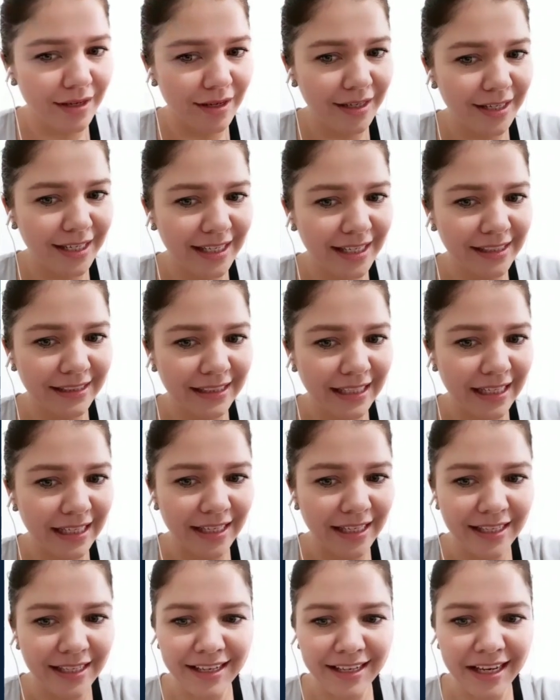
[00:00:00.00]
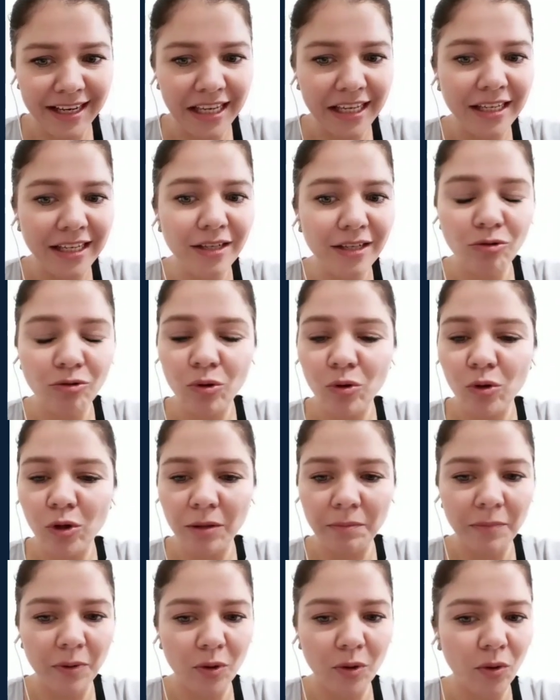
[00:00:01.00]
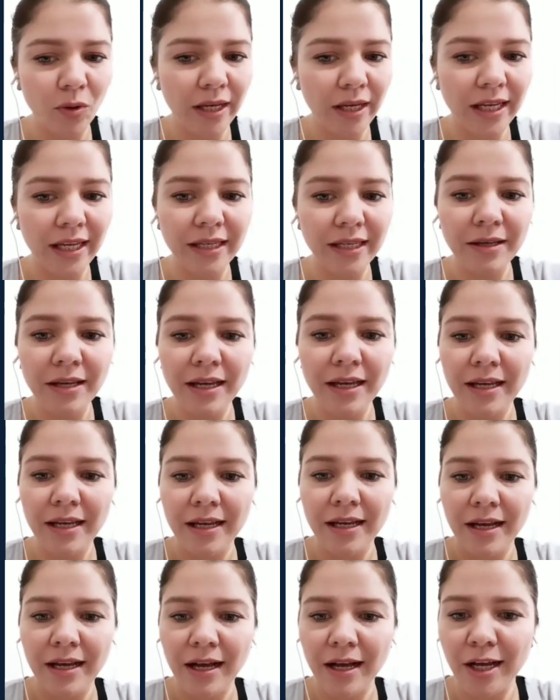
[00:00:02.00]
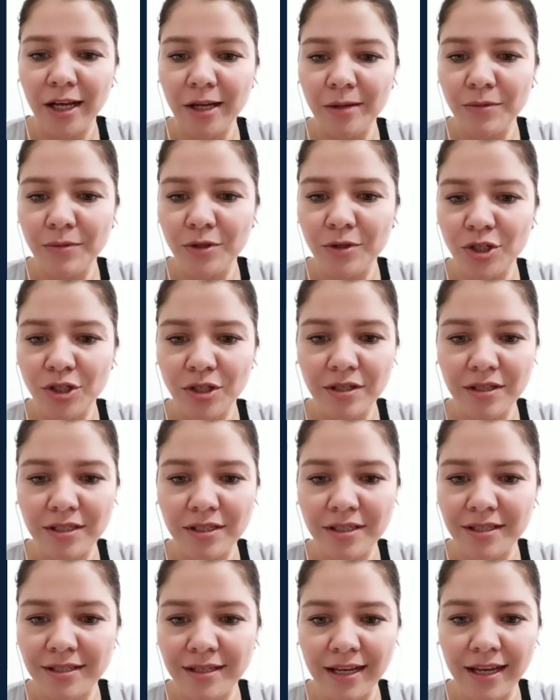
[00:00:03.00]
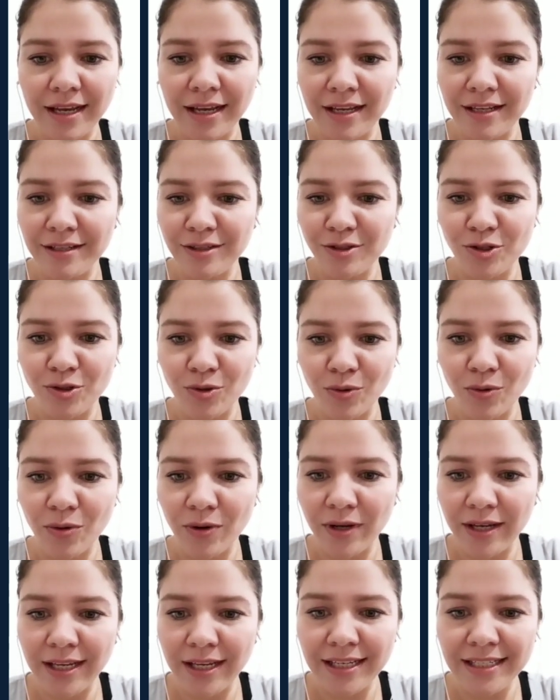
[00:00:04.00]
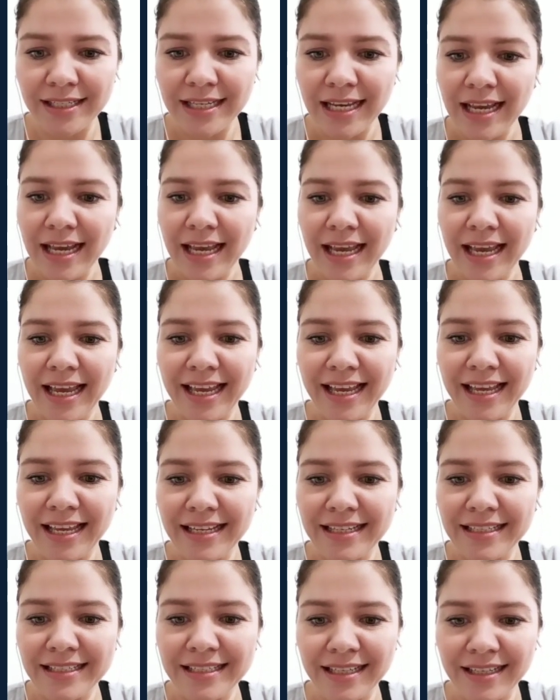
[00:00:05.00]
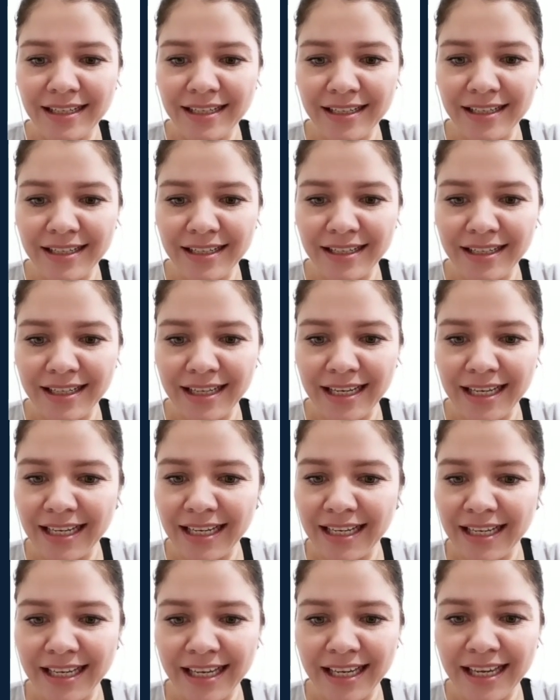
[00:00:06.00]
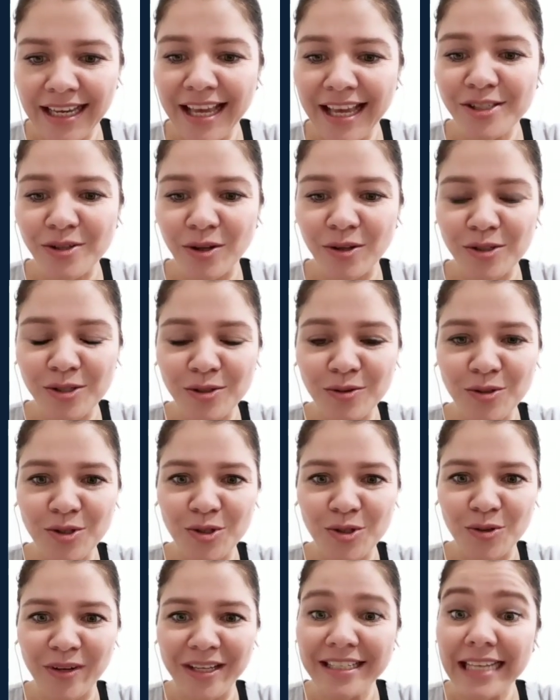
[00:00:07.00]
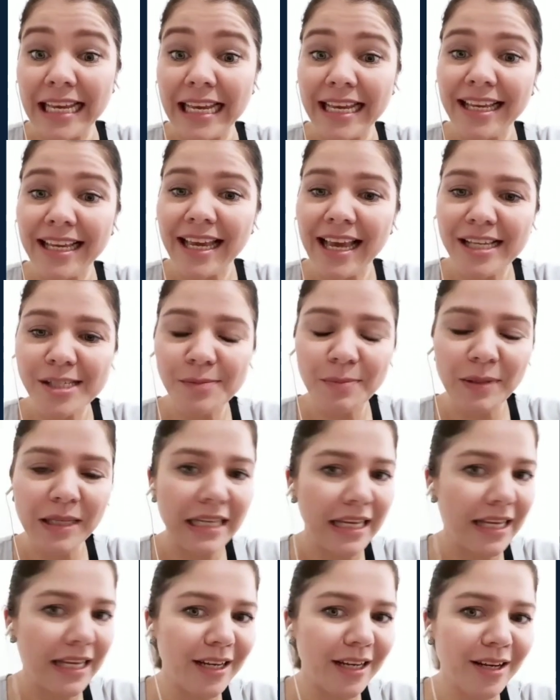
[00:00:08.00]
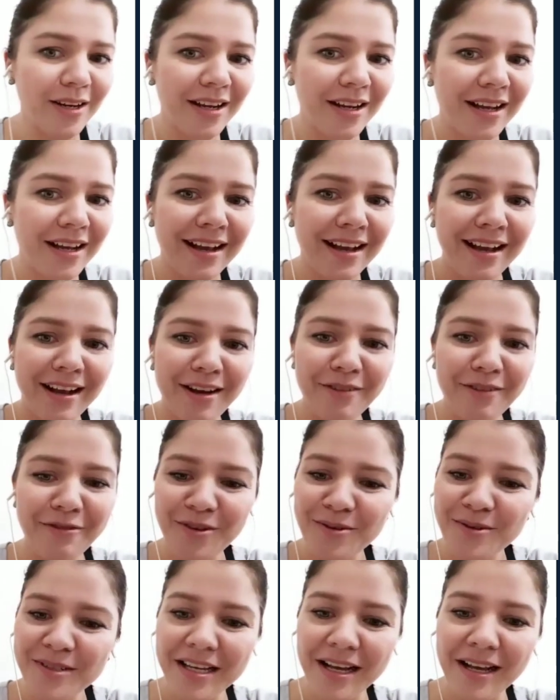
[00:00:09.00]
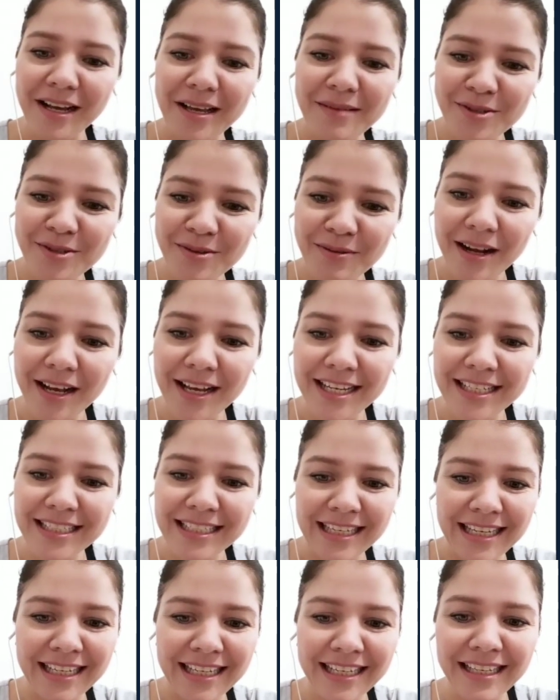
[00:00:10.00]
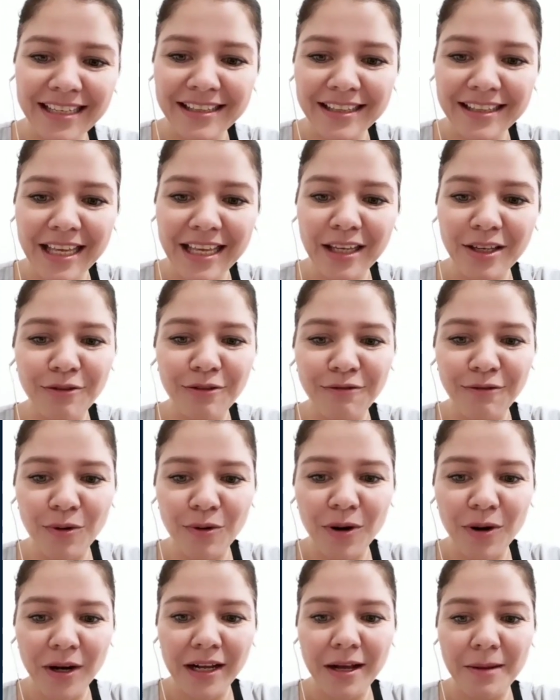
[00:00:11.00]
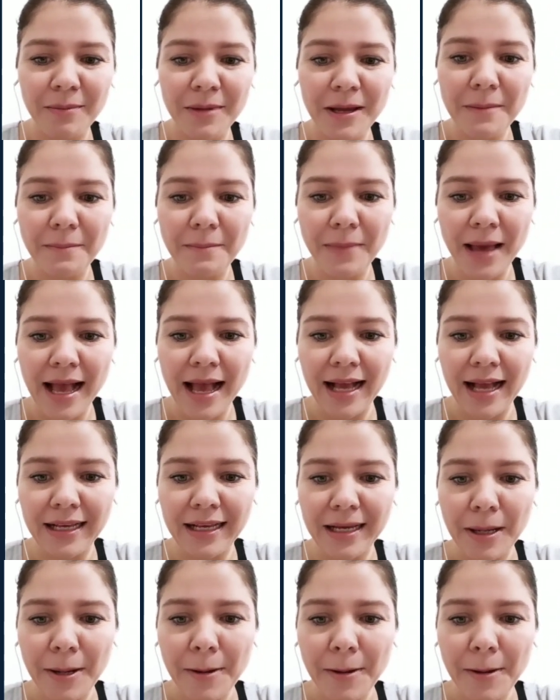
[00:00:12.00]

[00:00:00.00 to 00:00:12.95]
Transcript: Kalini, cool boy. I'm just Ed joined, and Ingi has also joined. Ingi has been here a few times, right, Ingi? Thank you for coming back.